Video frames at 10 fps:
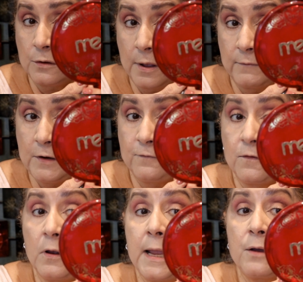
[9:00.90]
don't have any
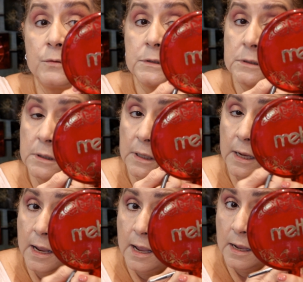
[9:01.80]
fallout,
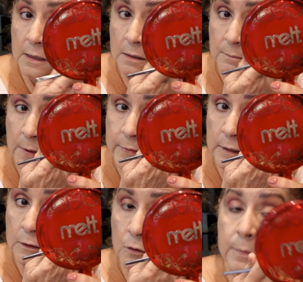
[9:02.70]
and maybe a
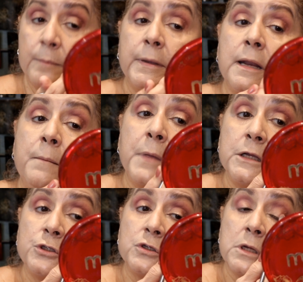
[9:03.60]
little bit, but
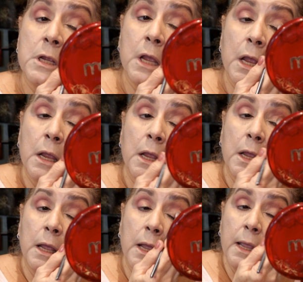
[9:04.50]
much.
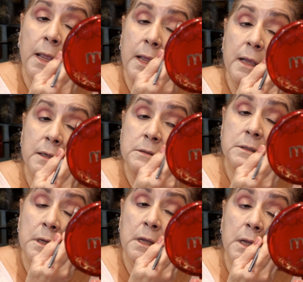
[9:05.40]
And
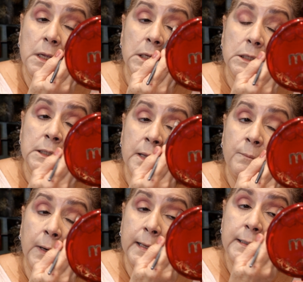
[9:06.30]
they're
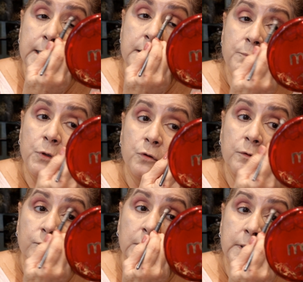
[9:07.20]
blending
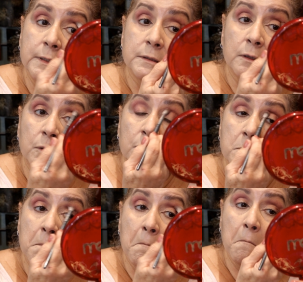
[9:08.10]
beautifully,
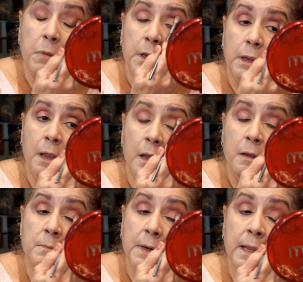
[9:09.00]
so can't
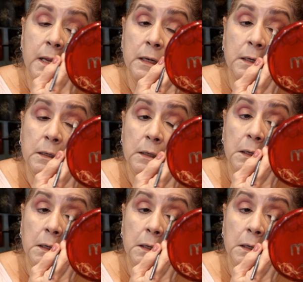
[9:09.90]
complain.